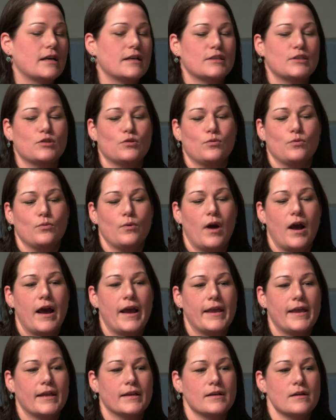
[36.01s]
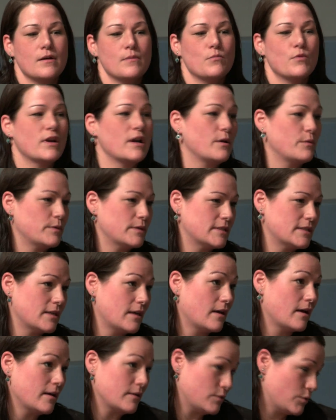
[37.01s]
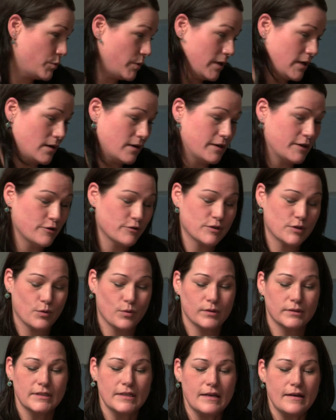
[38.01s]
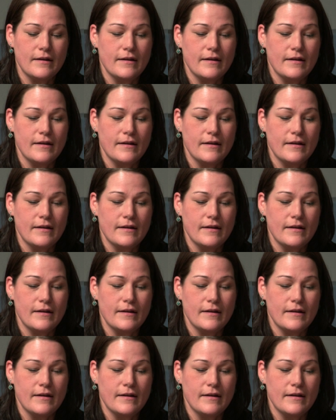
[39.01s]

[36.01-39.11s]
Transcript: So I had come when I was 29 years old,